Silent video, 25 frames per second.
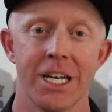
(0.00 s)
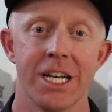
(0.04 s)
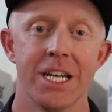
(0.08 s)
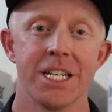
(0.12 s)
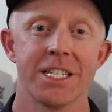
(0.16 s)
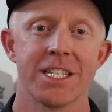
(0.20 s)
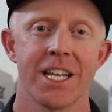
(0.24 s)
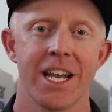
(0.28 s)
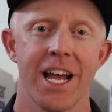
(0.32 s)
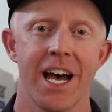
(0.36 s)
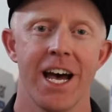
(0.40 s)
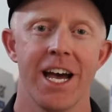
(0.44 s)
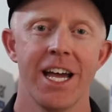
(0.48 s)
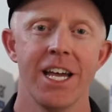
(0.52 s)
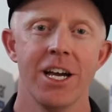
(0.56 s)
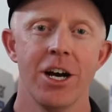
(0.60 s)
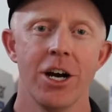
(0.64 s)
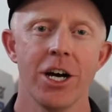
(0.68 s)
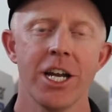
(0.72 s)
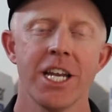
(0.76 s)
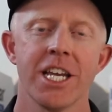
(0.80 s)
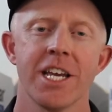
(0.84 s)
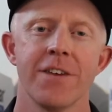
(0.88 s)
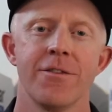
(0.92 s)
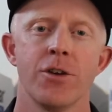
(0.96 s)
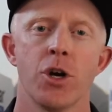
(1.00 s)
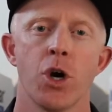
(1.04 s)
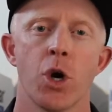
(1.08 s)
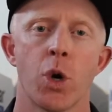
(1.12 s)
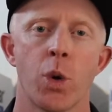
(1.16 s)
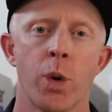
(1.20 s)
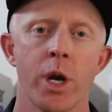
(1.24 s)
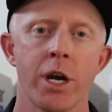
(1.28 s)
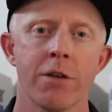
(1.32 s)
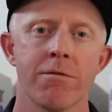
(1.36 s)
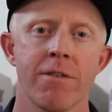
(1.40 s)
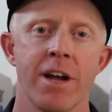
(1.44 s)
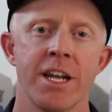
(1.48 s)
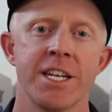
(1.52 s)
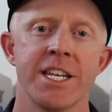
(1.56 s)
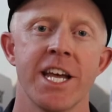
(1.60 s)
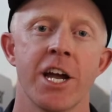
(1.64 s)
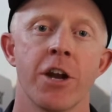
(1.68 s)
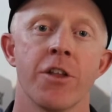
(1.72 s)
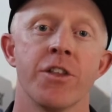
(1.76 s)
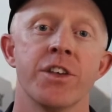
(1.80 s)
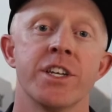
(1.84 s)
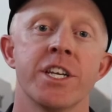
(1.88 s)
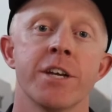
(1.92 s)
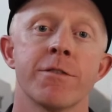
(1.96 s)
Today I'm going to give you a quick rundown
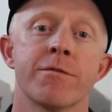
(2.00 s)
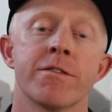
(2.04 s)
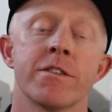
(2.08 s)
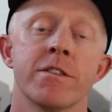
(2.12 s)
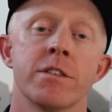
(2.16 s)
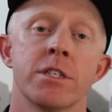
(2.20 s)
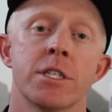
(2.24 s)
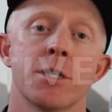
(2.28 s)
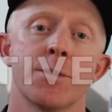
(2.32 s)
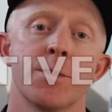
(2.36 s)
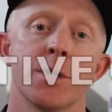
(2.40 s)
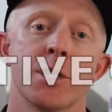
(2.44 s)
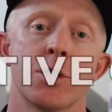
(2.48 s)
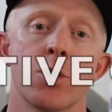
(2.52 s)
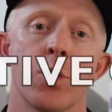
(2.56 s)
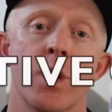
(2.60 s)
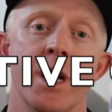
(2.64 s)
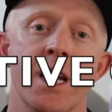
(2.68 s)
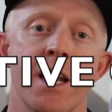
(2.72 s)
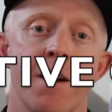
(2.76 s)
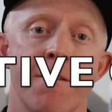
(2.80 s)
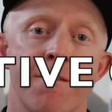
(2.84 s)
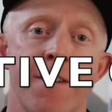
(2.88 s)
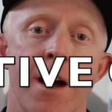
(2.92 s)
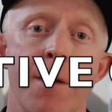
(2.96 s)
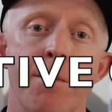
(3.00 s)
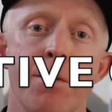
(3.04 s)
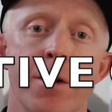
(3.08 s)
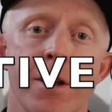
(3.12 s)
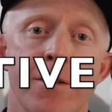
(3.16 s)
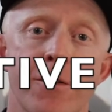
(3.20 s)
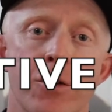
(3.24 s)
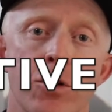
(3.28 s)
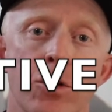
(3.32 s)
on the difference between evaporative